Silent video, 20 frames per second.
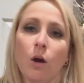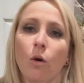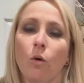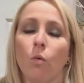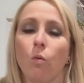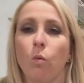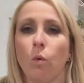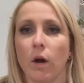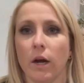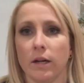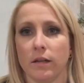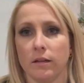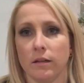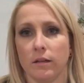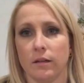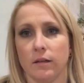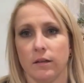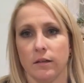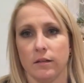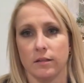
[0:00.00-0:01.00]
what
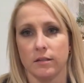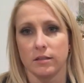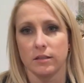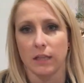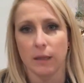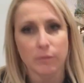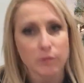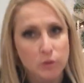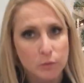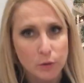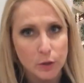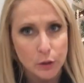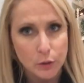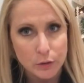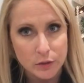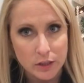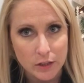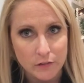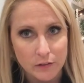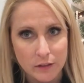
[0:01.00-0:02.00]
steps you want to do
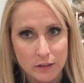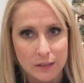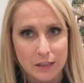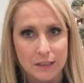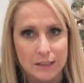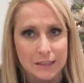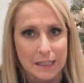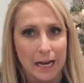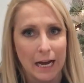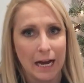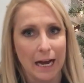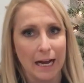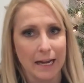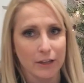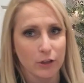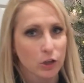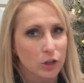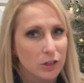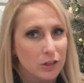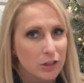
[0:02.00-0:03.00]
stuff in, because I
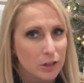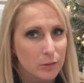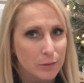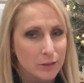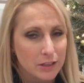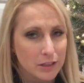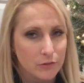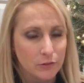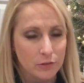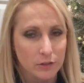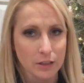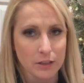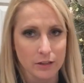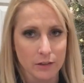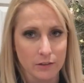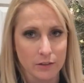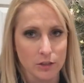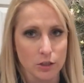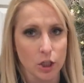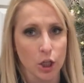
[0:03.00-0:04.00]
cook a little bit differently than
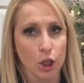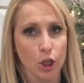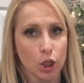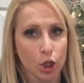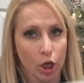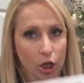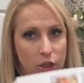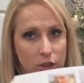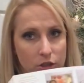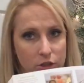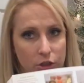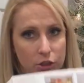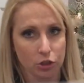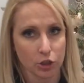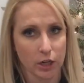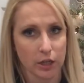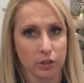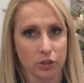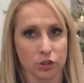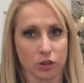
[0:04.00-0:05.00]
these cards
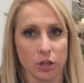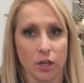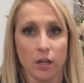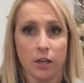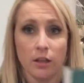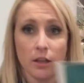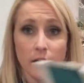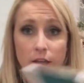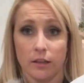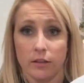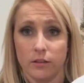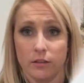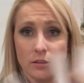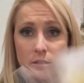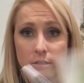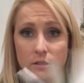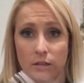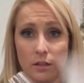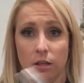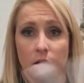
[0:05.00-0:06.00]
suggest. Like this
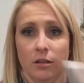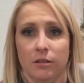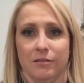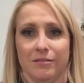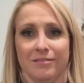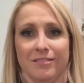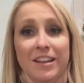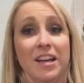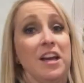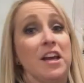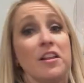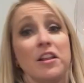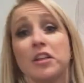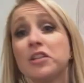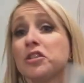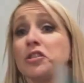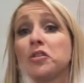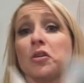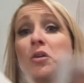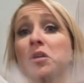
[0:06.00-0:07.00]

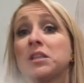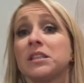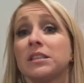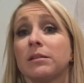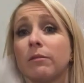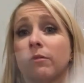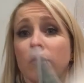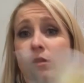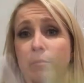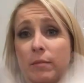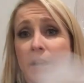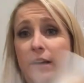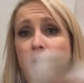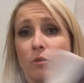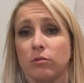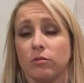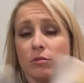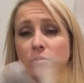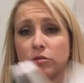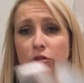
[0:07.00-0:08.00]
is only some of them. I
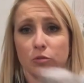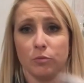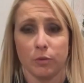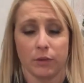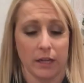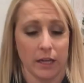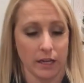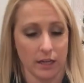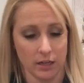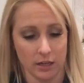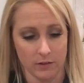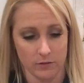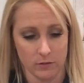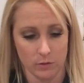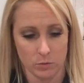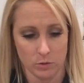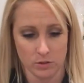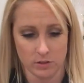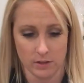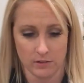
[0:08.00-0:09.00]
don't duplicate any of the
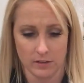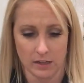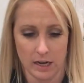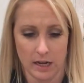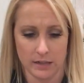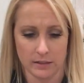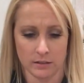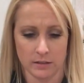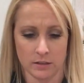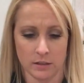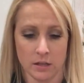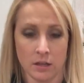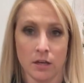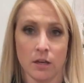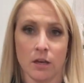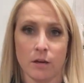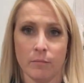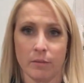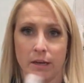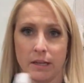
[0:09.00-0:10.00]
ones I've gotten,
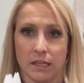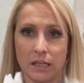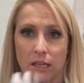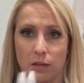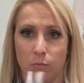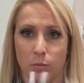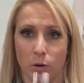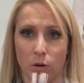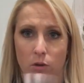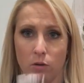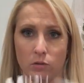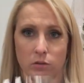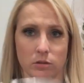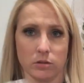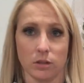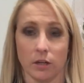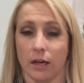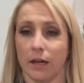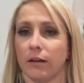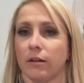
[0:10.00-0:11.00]
but I keep all these.
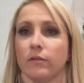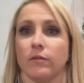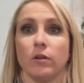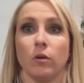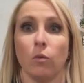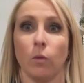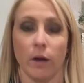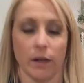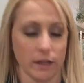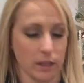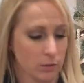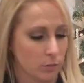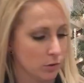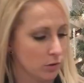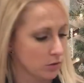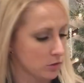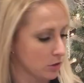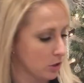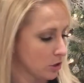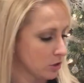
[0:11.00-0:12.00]
I don't even know why I keep all
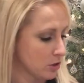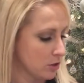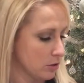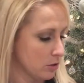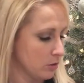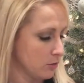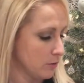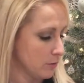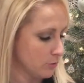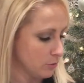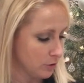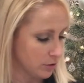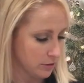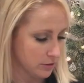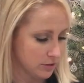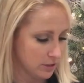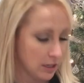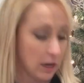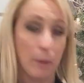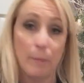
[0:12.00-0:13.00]
these cards. I don't know if I'm trying to
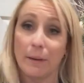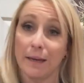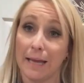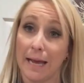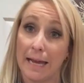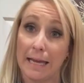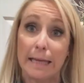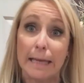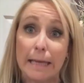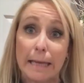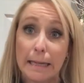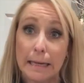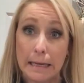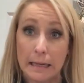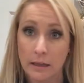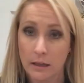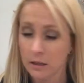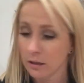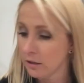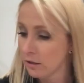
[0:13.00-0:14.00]
see how many I get
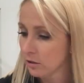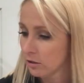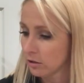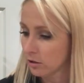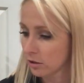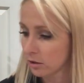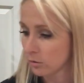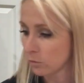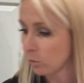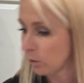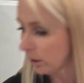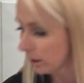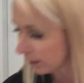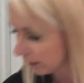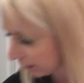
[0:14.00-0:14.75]
or what.